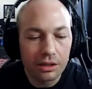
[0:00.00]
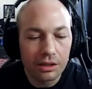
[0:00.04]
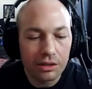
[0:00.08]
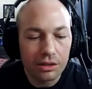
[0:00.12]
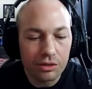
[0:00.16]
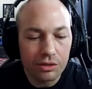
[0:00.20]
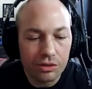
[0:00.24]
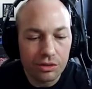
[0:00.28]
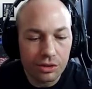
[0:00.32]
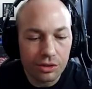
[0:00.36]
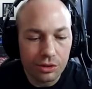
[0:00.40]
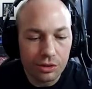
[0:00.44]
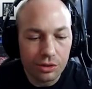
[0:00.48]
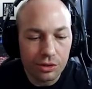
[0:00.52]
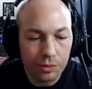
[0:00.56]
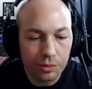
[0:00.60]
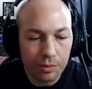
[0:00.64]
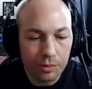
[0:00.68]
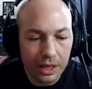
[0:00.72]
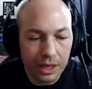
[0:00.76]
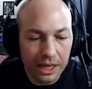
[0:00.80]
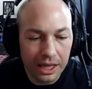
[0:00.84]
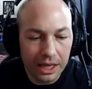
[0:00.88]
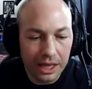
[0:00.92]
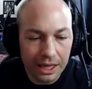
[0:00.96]

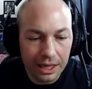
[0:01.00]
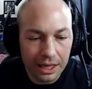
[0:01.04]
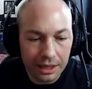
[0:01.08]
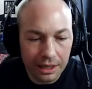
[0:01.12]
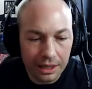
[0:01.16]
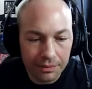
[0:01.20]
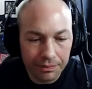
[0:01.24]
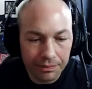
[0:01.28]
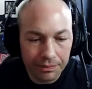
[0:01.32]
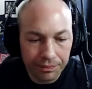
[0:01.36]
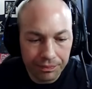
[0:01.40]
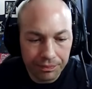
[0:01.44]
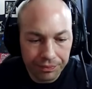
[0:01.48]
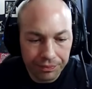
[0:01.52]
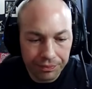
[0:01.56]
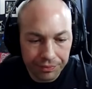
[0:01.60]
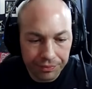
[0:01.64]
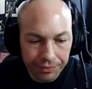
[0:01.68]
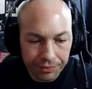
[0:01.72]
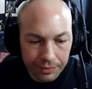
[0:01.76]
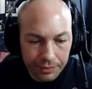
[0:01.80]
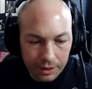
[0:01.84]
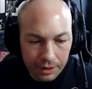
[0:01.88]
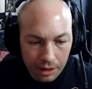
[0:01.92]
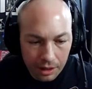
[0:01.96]
zoom in,
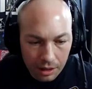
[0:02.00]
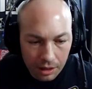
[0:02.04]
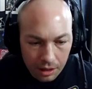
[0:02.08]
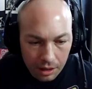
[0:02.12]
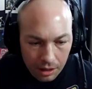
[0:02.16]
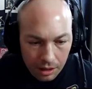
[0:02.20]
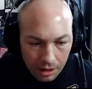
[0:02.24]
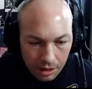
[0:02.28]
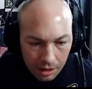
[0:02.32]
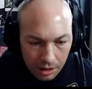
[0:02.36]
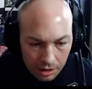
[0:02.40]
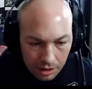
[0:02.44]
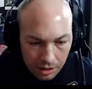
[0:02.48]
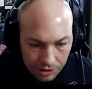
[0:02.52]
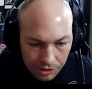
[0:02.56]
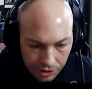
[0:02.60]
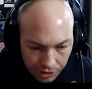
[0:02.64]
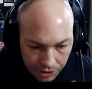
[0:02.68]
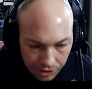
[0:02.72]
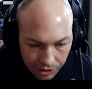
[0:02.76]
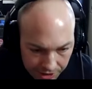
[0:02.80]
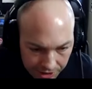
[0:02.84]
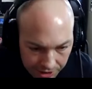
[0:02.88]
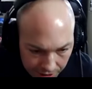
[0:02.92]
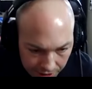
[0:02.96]
so you
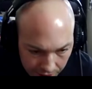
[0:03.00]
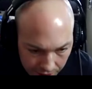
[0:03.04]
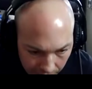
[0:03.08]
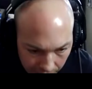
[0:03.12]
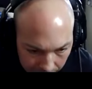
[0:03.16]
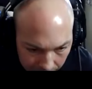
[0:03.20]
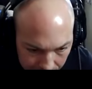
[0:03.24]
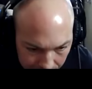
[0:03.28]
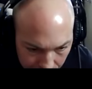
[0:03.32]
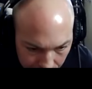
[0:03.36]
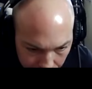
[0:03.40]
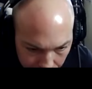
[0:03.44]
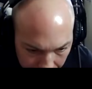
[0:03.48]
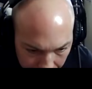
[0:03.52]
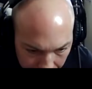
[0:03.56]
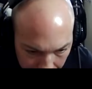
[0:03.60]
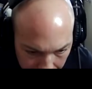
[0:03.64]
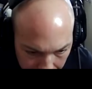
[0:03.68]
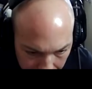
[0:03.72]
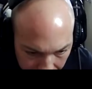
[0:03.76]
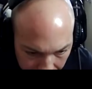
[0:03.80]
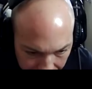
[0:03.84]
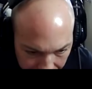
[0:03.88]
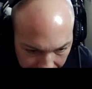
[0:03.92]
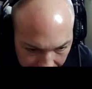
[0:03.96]
can see I zoom in,
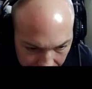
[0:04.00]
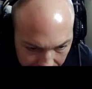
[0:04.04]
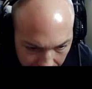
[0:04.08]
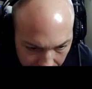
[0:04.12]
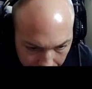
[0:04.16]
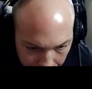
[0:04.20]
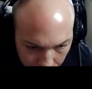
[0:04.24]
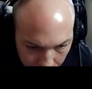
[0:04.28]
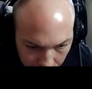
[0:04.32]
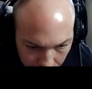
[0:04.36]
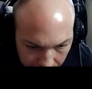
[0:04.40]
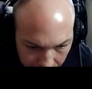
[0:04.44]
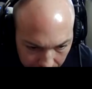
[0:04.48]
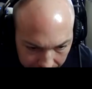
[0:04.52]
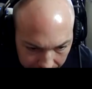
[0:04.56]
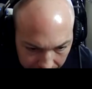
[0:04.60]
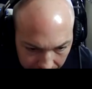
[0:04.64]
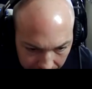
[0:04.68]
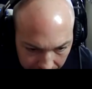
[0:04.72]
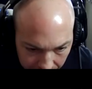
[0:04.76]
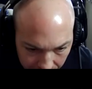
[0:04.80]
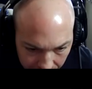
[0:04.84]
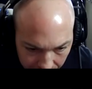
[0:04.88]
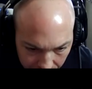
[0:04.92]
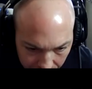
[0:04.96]
but if I double click
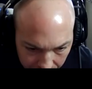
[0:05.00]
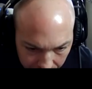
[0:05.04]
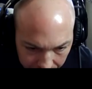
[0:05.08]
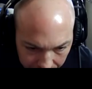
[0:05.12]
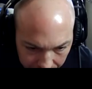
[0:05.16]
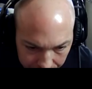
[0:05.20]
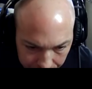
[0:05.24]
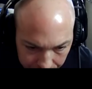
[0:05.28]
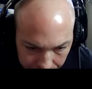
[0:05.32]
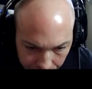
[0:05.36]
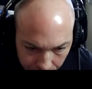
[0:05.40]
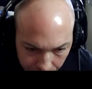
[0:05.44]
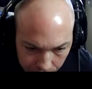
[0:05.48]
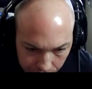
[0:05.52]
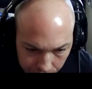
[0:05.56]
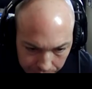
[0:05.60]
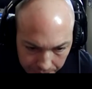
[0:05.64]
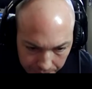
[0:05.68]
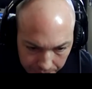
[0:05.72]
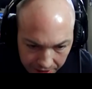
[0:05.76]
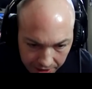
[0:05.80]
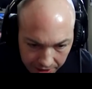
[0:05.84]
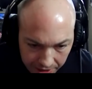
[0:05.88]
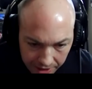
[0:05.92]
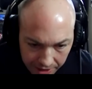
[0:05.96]
here, it shows
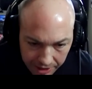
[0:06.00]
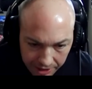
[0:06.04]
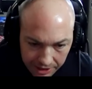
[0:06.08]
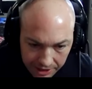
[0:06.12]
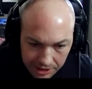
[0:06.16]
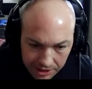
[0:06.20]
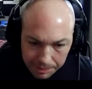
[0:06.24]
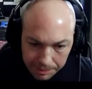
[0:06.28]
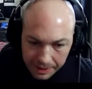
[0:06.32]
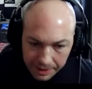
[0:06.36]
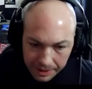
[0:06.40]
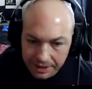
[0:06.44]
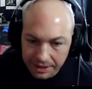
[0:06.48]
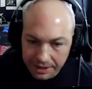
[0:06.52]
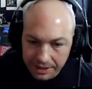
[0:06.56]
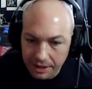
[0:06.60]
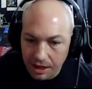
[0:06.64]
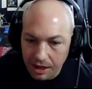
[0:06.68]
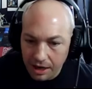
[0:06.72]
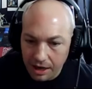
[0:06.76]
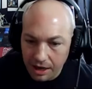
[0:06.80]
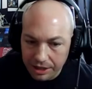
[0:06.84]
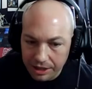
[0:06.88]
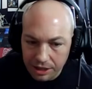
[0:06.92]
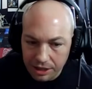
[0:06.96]
me expanded
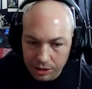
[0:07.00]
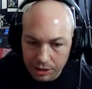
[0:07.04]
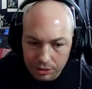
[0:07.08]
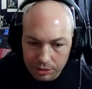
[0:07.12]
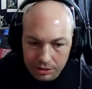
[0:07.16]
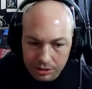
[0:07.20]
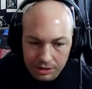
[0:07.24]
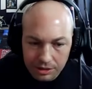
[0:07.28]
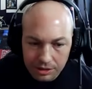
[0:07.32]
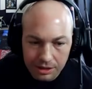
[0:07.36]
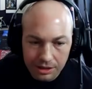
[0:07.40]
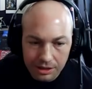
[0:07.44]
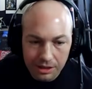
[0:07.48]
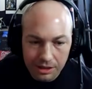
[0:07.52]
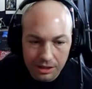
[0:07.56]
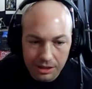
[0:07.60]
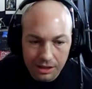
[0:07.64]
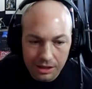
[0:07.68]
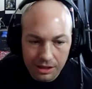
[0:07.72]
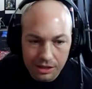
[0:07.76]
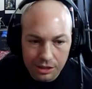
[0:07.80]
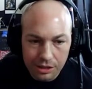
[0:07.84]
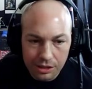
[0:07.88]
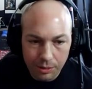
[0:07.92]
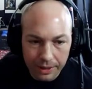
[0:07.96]
audio,
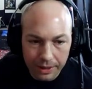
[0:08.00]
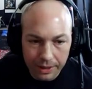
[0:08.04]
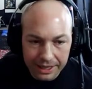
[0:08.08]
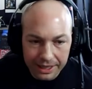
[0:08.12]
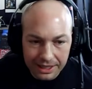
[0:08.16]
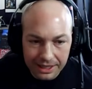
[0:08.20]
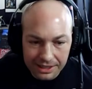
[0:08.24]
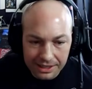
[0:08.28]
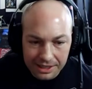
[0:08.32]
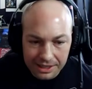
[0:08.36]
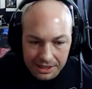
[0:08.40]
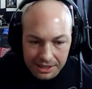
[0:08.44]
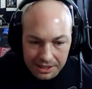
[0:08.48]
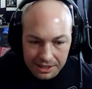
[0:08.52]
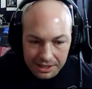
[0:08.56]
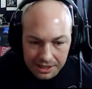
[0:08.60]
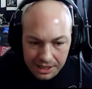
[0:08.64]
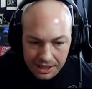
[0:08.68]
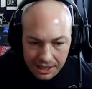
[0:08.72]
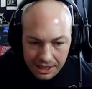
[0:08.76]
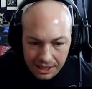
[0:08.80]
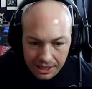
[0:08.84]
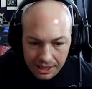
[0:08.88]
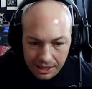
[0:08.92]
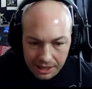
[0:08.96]
so I can
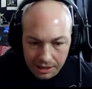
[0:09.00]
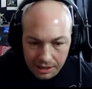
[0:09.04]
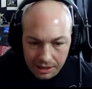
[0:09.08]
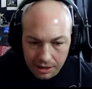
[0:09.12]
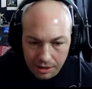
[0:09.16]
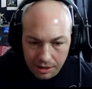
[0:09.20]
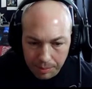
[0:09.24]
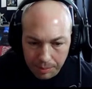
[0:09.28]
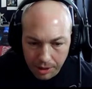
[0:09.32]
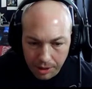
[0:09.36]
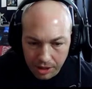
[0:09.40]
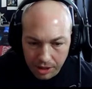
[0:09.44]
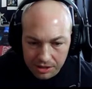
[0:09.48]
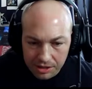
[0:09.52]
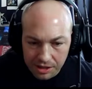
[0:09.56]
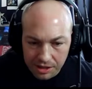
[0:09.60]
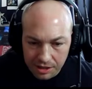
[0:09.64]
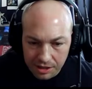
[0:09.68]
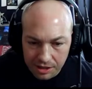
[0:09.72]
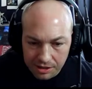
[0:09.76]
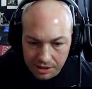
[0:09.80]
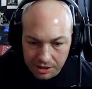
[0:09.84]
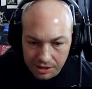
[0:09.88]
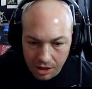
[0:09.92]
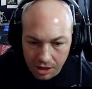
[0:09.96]
see the parts of the
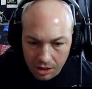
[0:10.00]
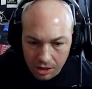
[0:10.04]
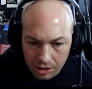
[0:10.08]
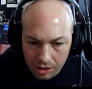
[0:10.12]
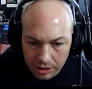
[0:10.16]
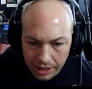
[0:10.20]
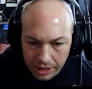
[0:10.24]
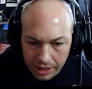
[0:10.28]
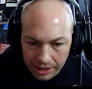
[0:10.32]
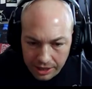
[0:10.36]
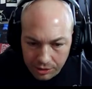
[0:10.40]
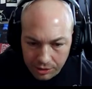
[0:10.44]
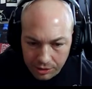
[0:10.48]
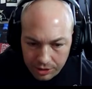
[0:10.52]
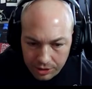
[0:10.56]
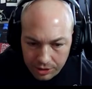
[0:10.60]
song, and